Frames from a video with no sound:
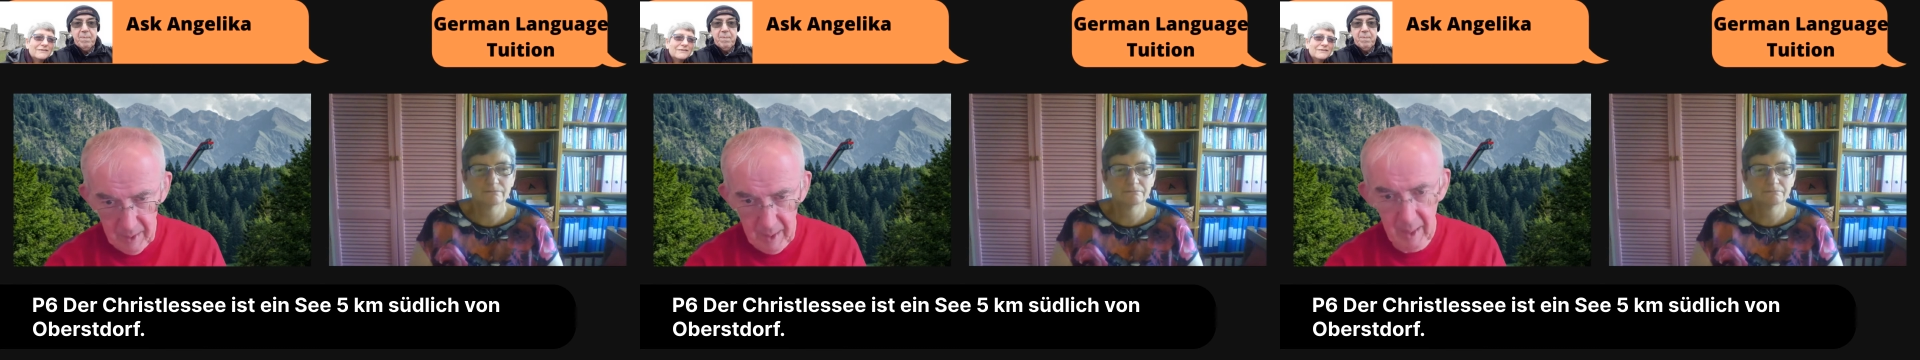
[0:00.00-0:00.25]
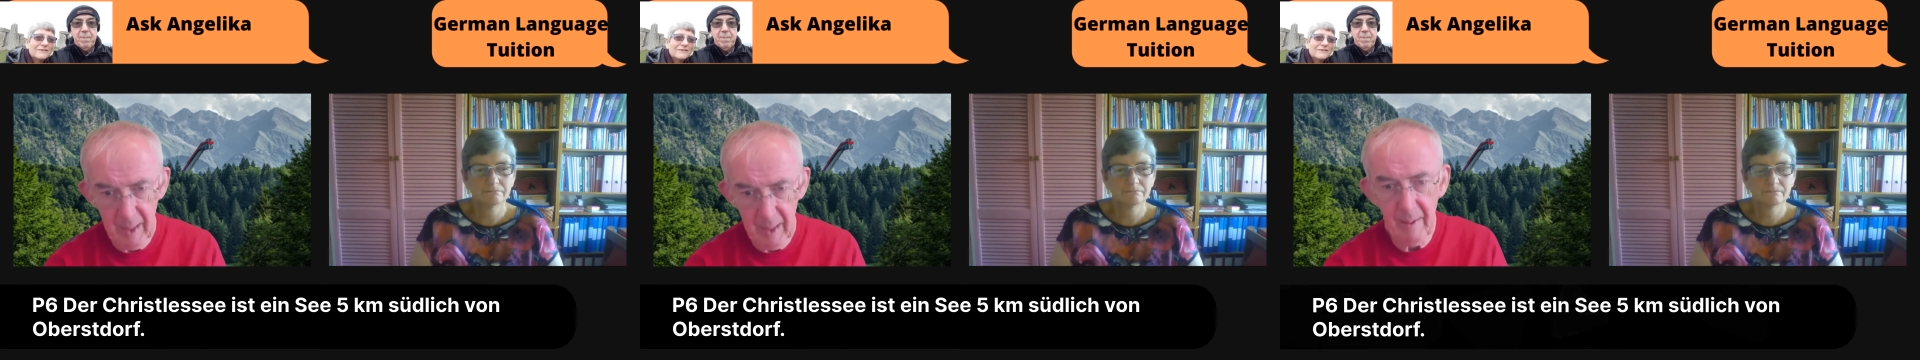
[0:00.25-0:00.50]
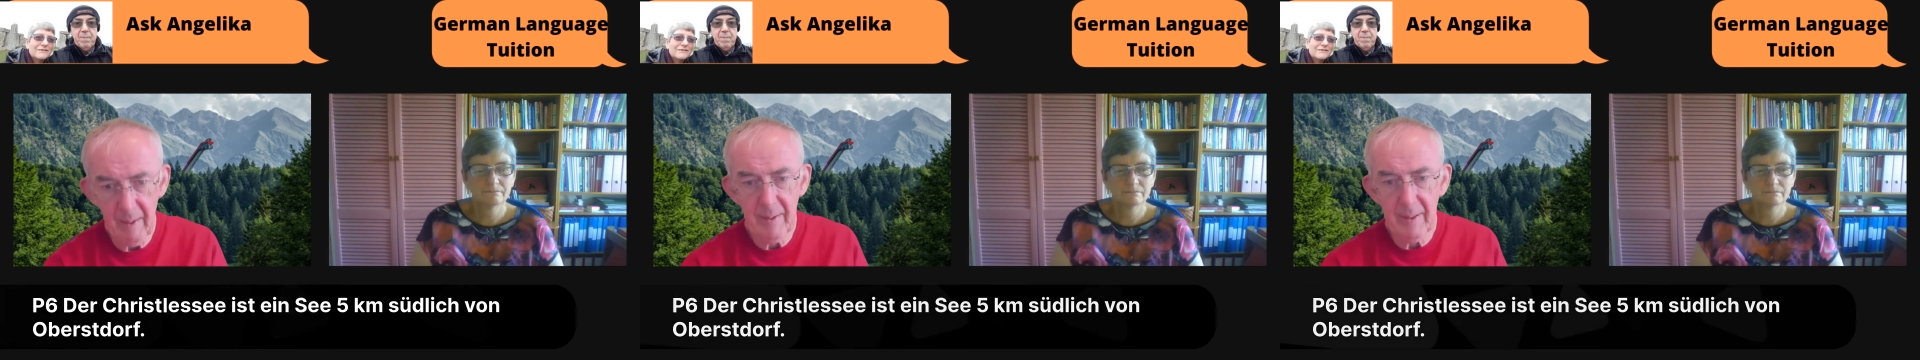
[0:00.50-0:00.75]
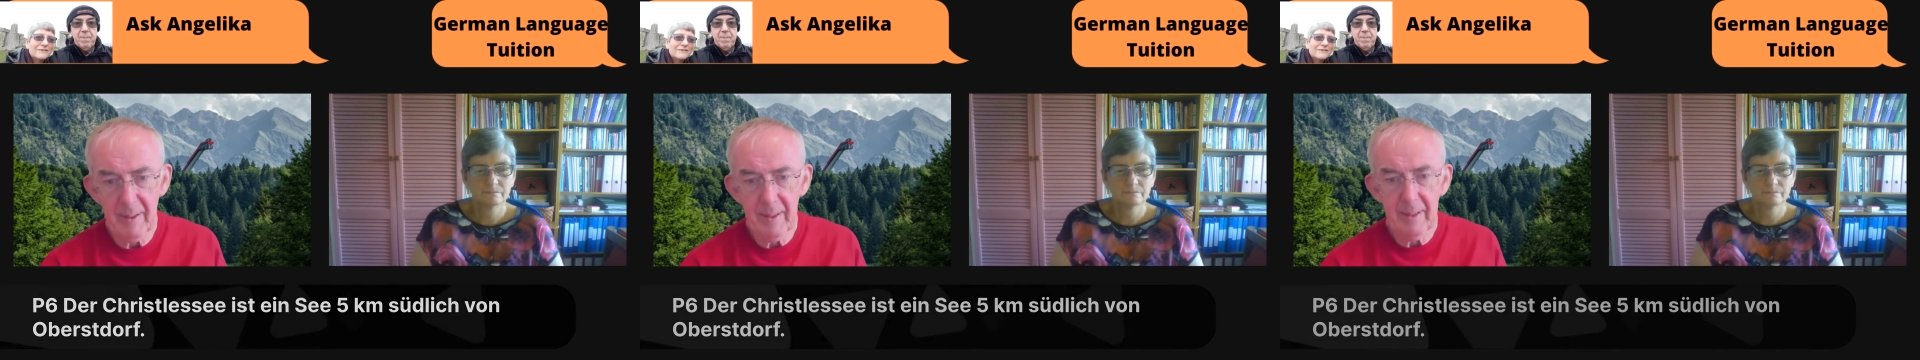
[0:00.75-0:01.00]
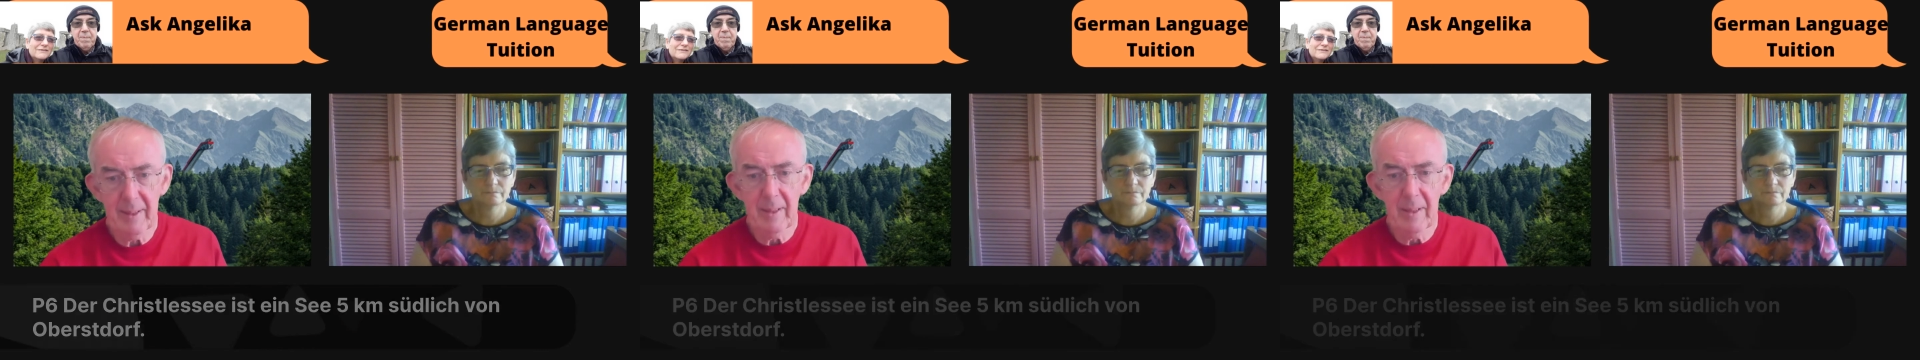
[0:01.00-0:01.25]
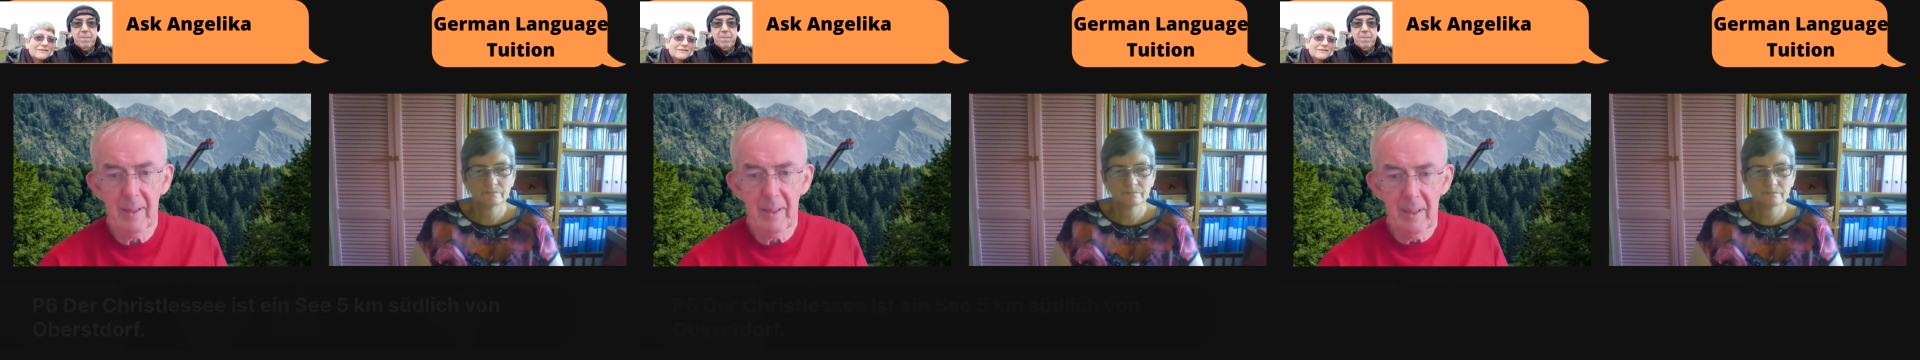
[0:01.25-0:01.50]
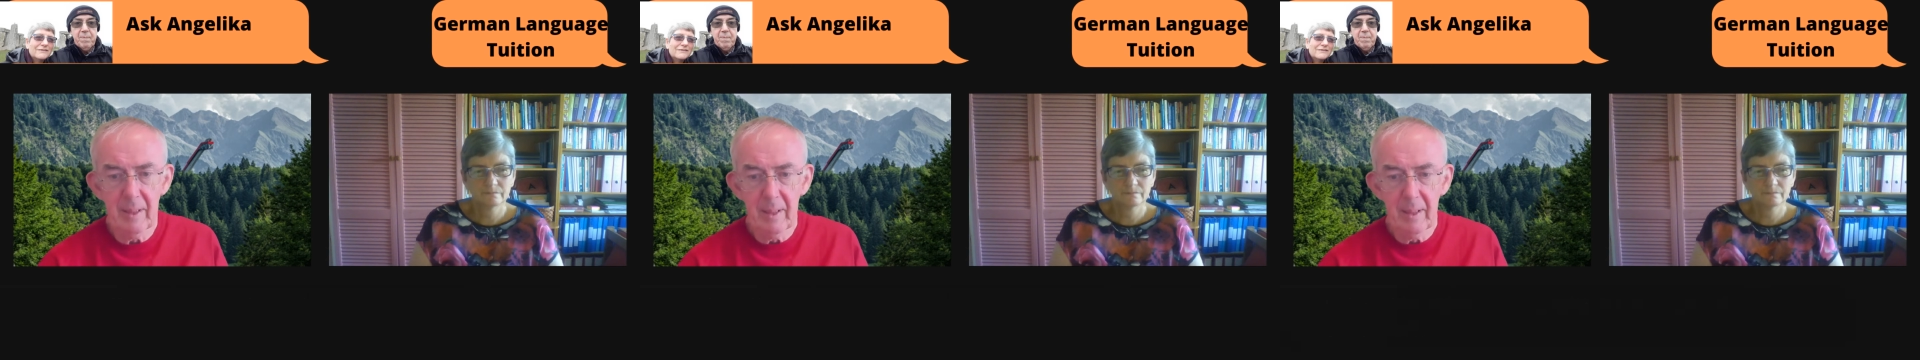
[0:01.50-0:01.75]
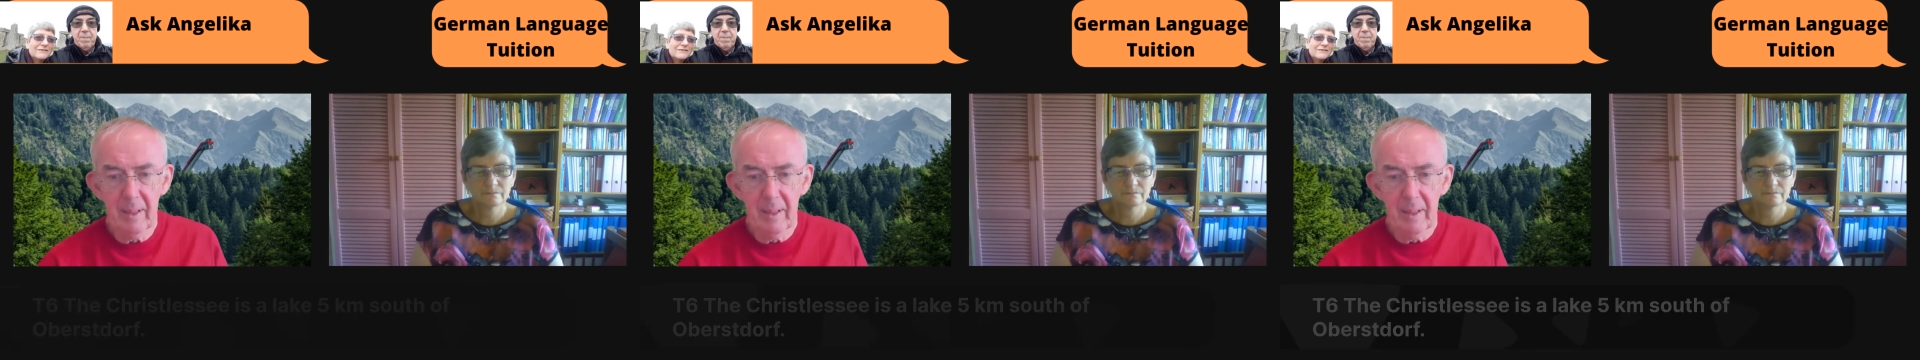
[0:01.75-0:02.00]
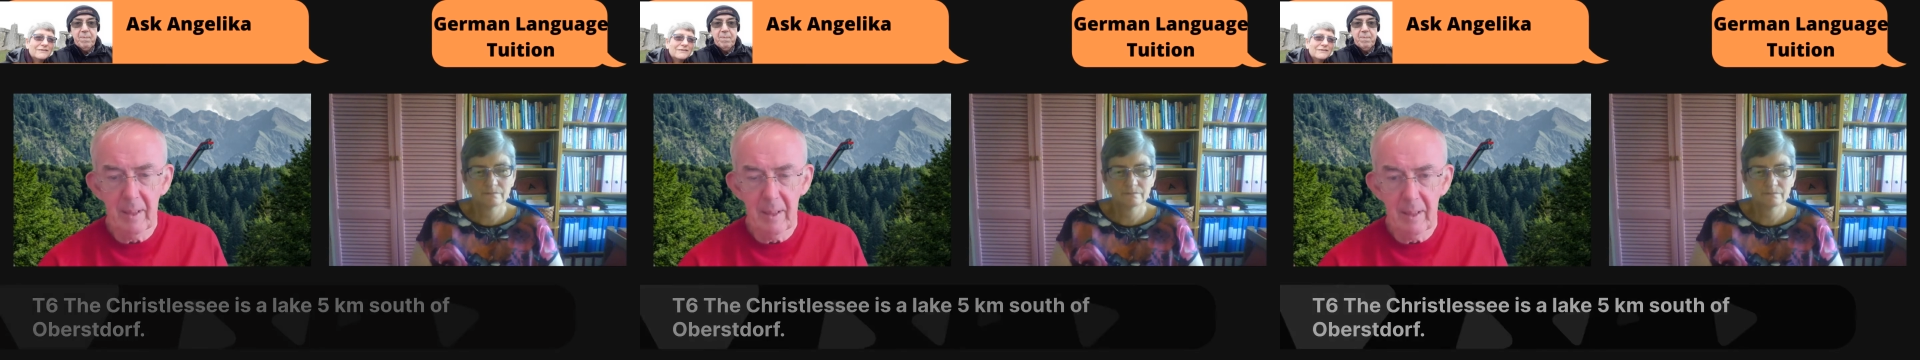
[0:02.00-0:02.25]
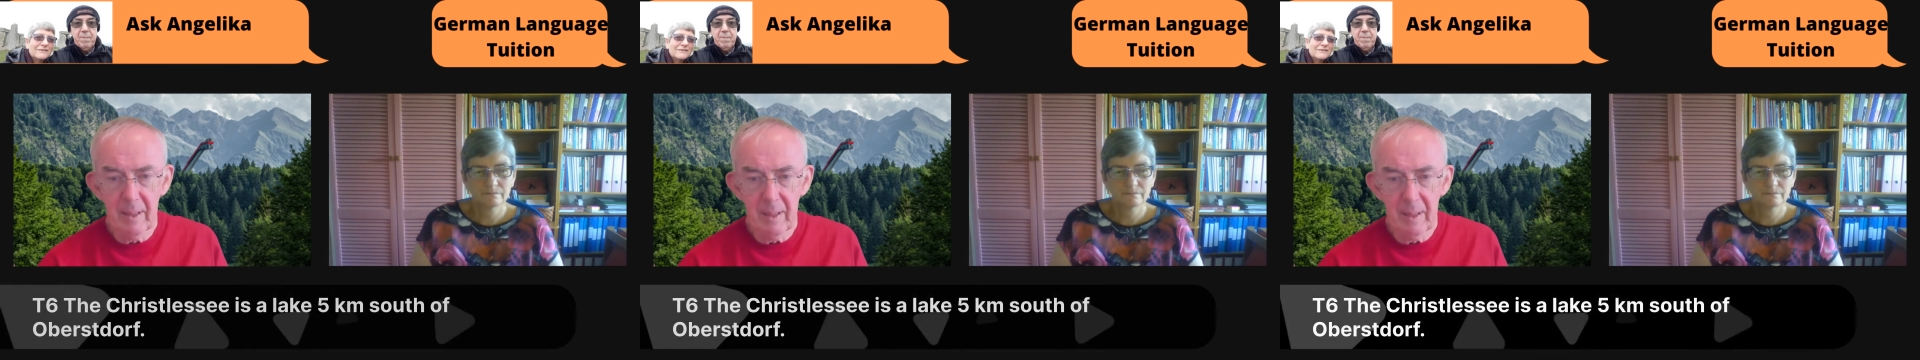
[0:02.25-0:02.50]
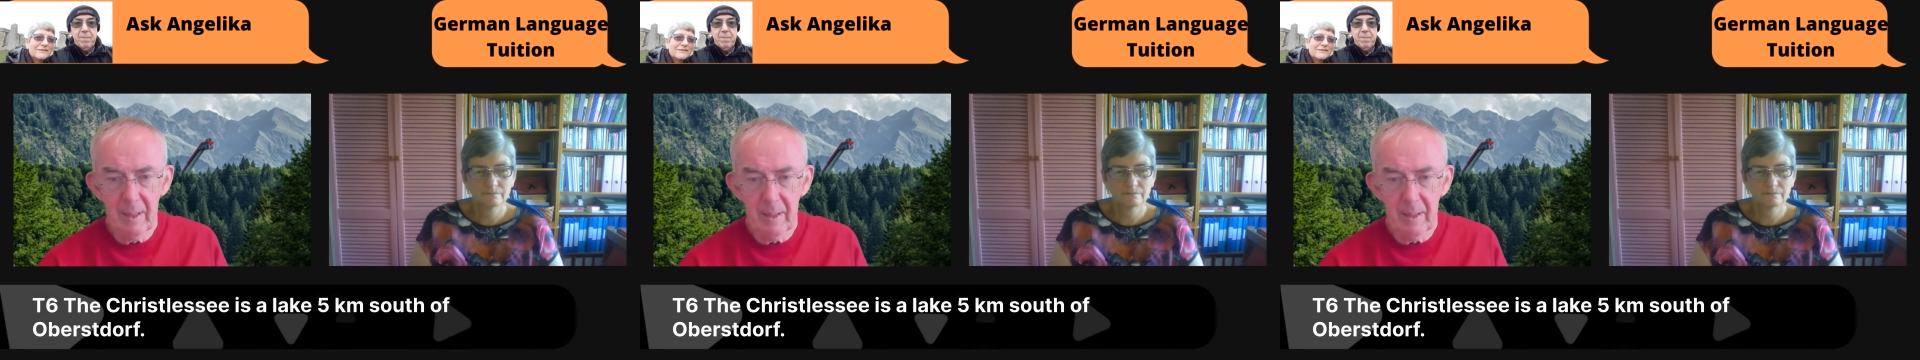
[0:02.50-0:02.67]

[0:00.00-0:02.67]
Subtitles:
(no one is talking)